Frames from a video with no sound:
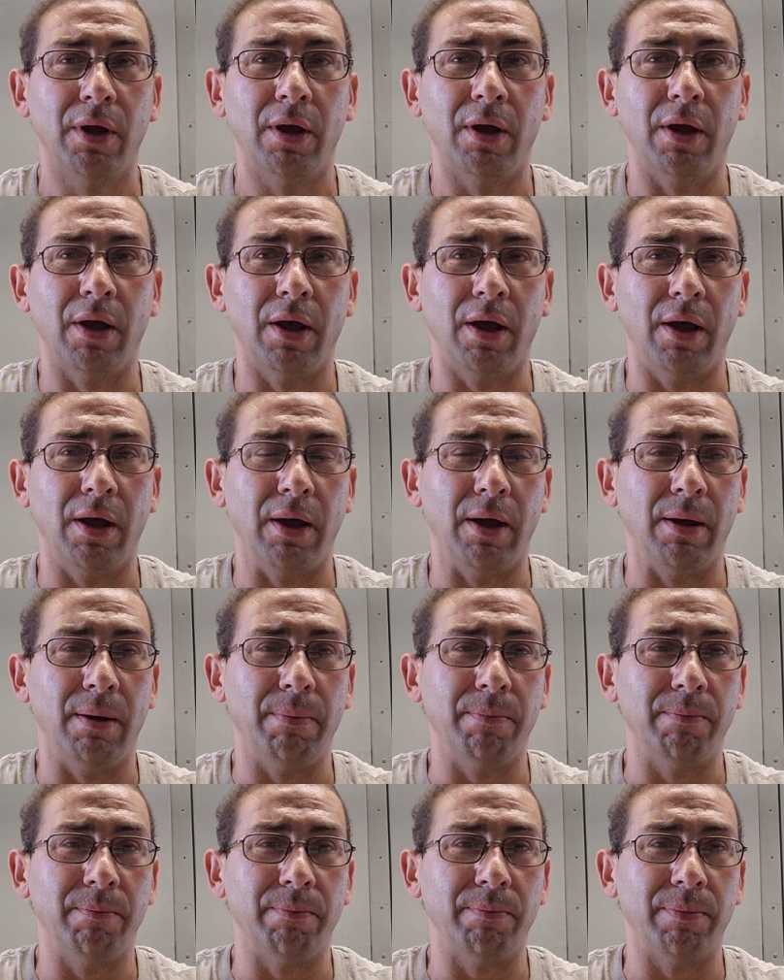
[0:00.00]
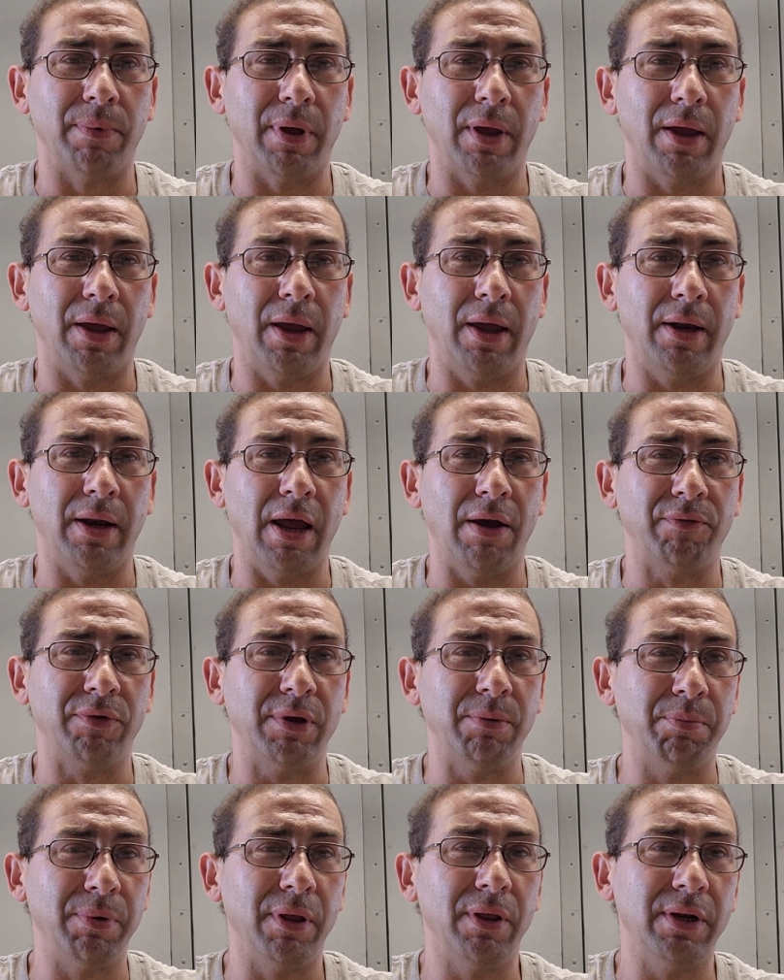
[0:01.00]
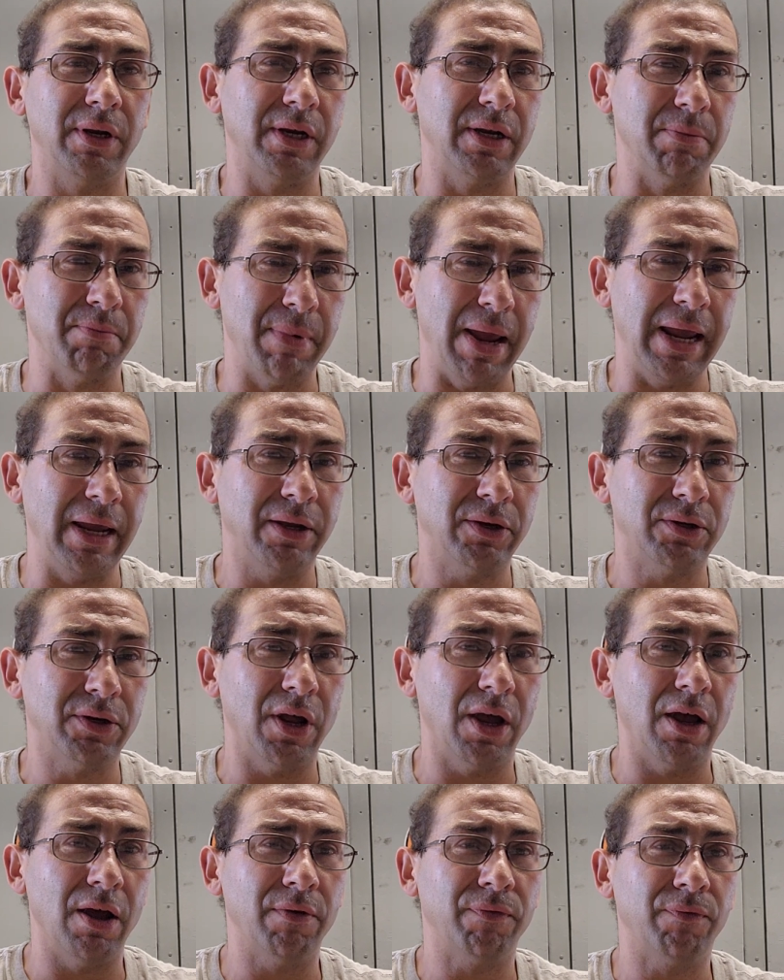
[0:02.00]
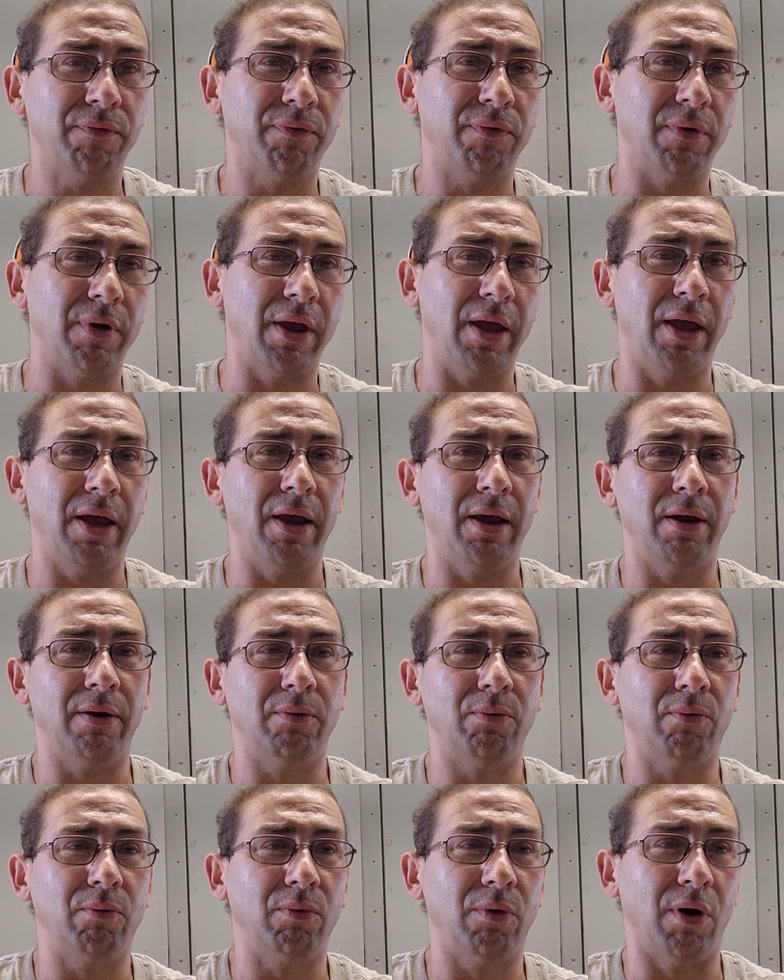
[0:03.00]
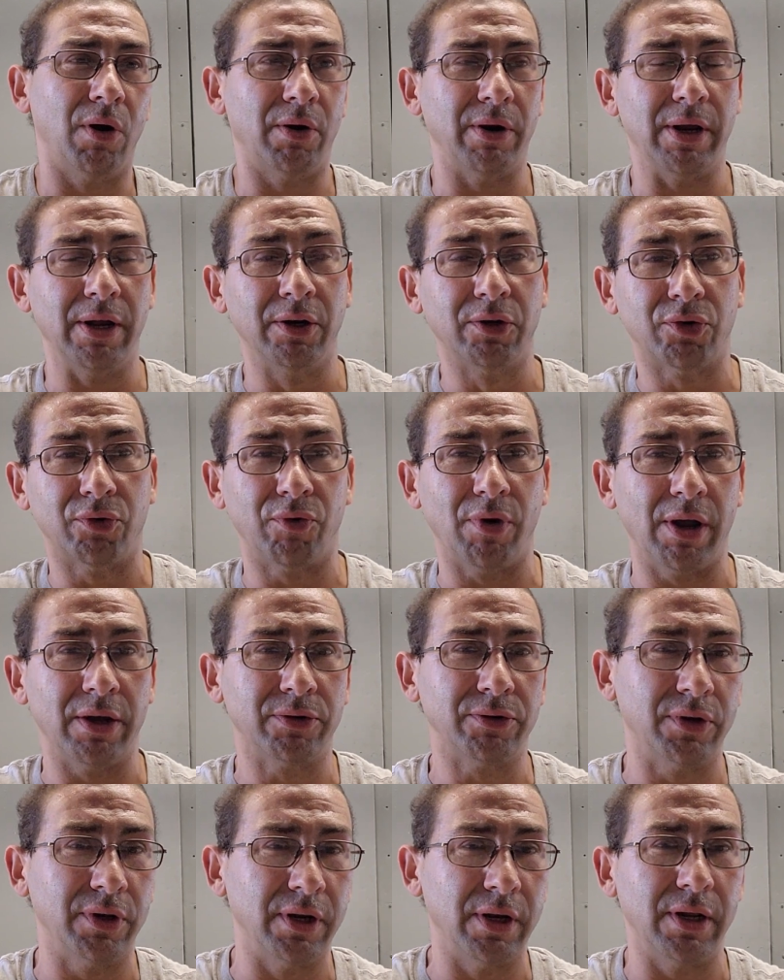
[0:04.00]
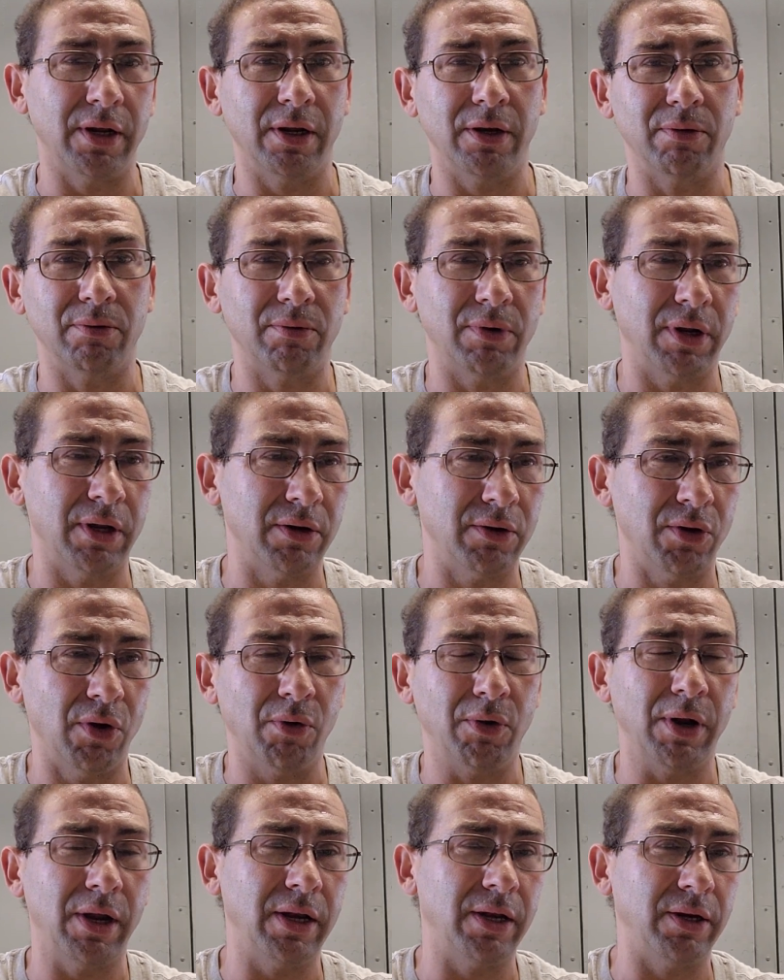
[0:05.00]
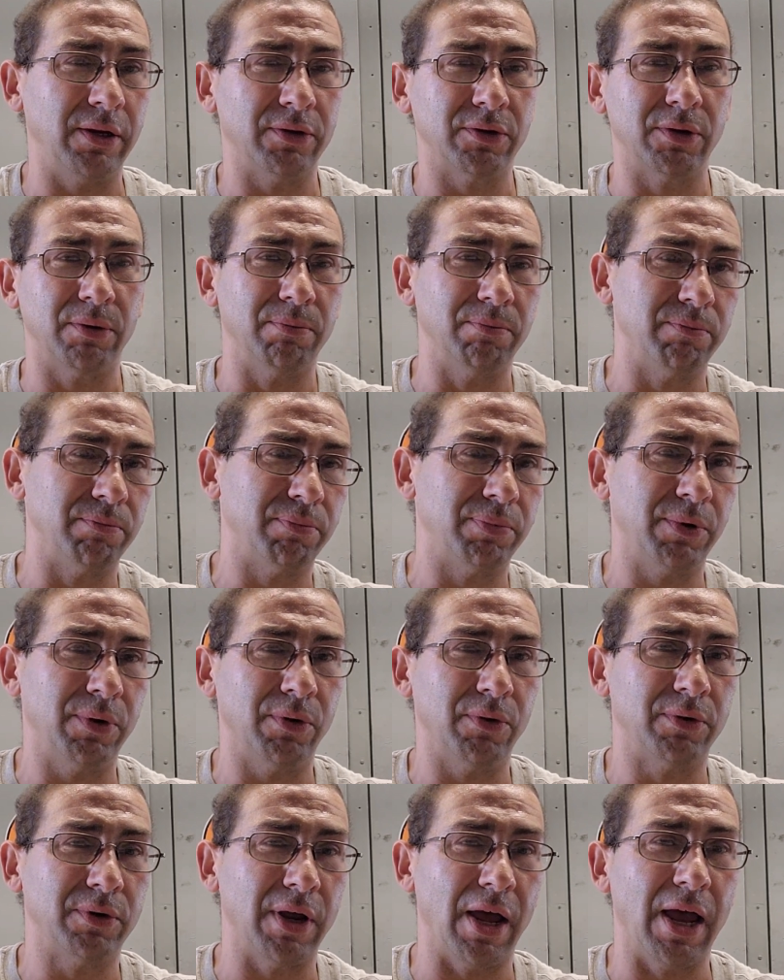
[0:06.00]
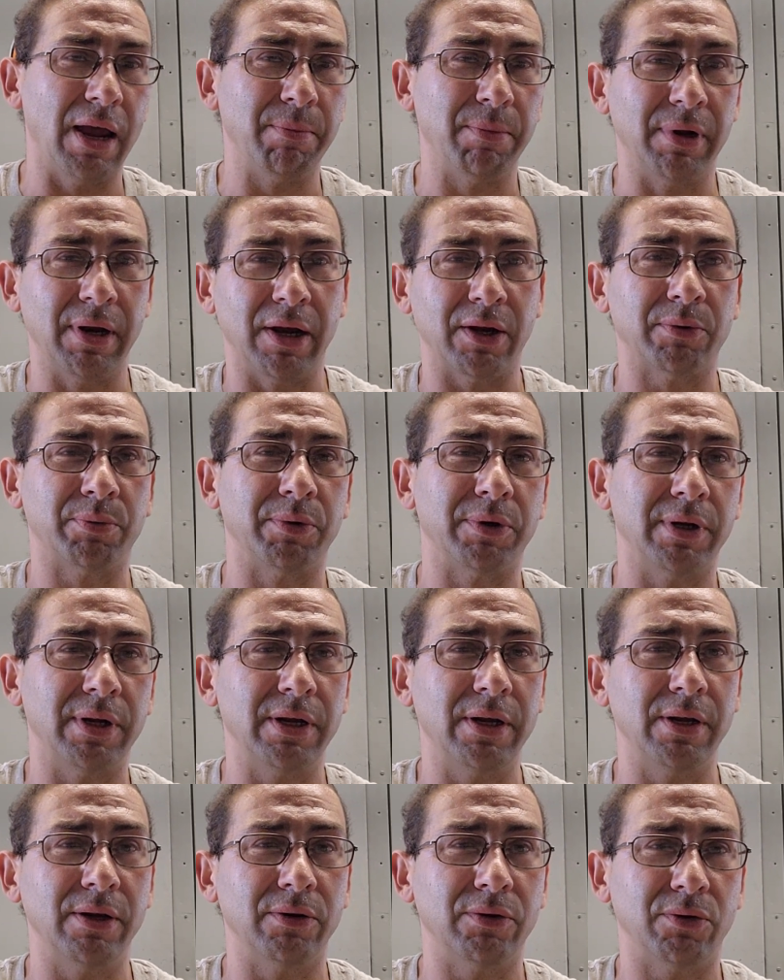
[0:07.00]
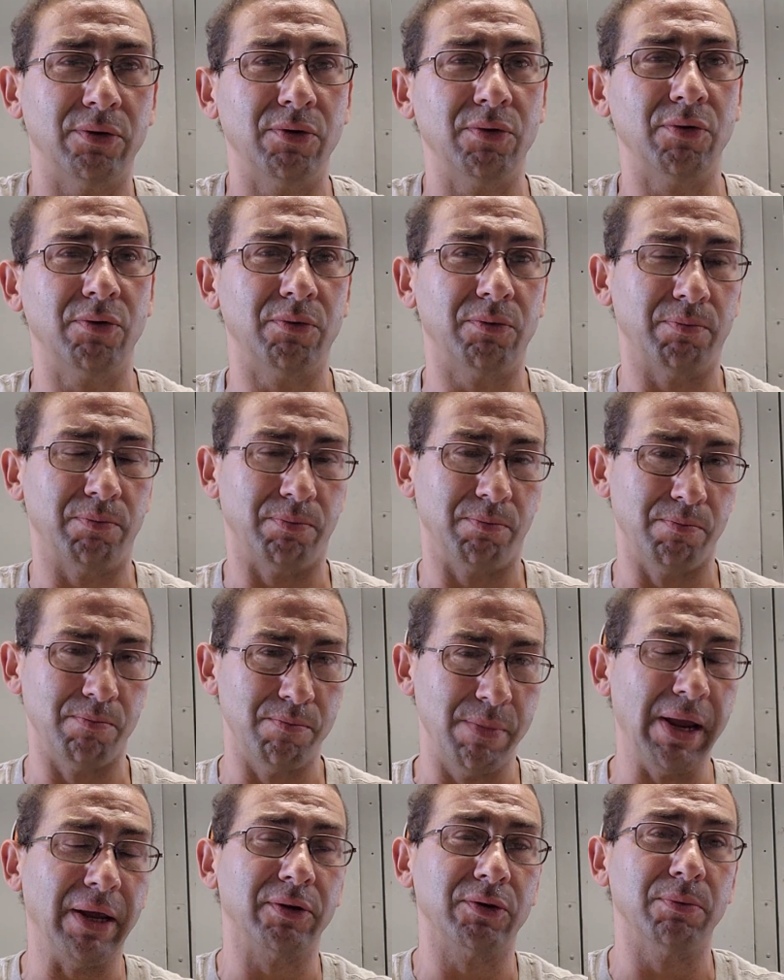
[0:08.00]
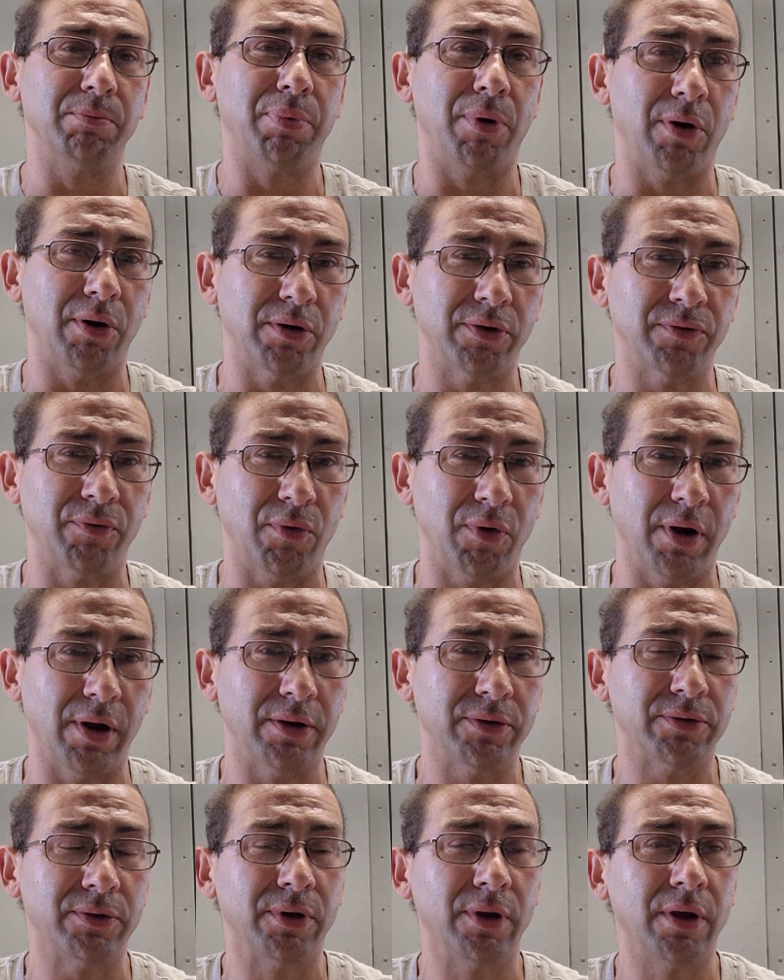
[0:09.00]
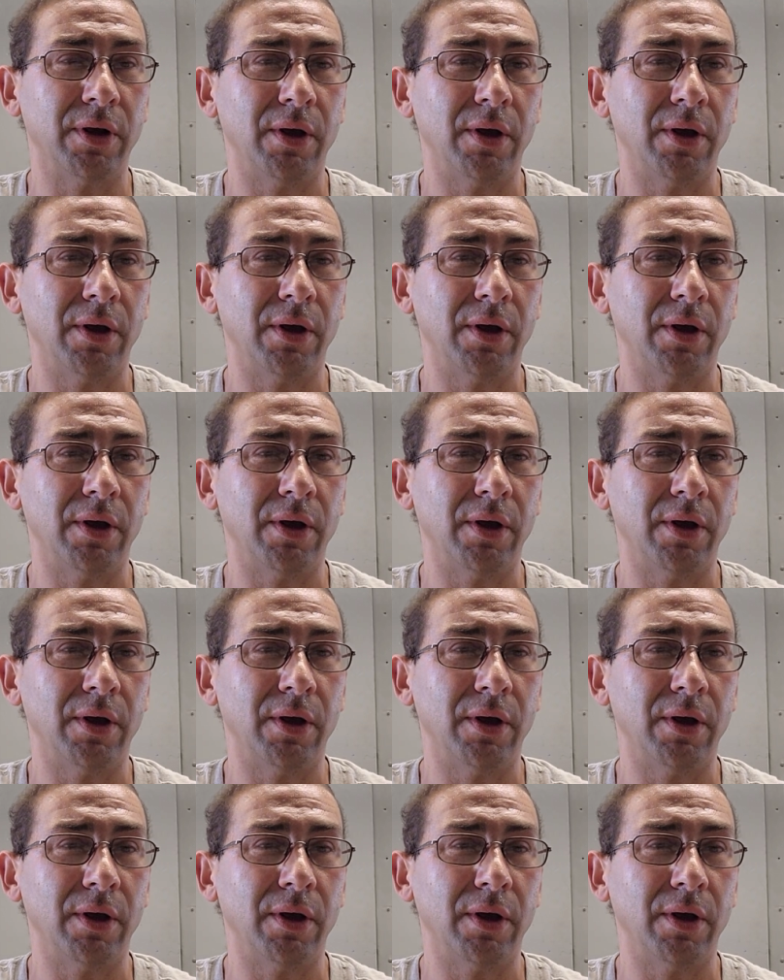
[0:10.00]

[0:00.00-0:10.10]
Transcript: and have the ability to make stuff and are interested in donating some time and expertise to make some parts for us.